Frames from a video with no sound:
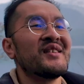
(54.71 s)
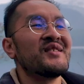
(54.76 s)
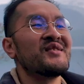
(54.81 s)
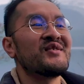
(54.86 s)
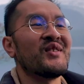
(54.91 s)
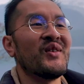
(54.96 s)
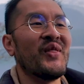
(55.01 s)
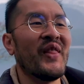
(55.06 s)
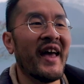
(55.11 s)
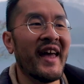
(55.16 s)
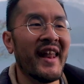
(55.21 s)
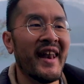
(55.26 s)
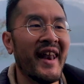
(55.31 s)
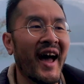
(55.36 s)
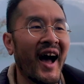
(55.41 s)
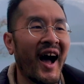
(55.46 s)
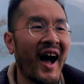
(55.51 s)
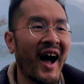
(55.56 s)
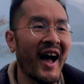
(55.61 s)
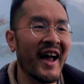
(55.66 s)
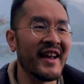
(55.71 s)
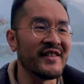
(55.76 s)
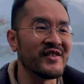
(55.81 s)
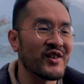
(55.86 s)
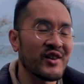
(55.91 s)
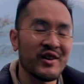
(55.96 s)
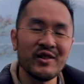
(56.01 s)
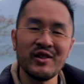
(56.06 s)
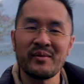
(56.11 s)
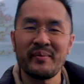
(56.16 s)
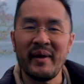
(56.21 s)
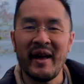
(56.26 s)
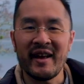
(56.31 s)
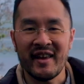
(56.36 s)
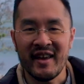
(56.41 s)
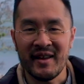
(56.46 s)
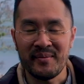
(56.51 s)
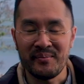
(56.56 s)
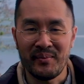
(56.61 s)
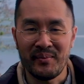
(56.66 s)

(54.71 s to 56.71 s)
So then I took a look back at